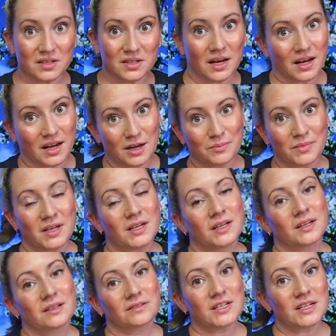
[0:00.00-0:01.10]
of the time
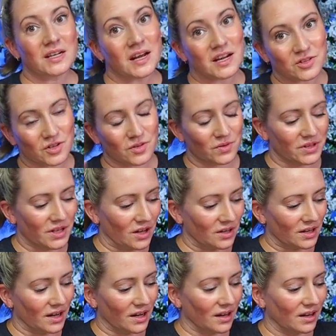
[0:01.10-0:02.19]
denatured with
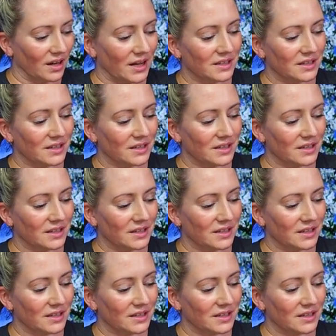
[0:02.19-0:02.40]
alcohol.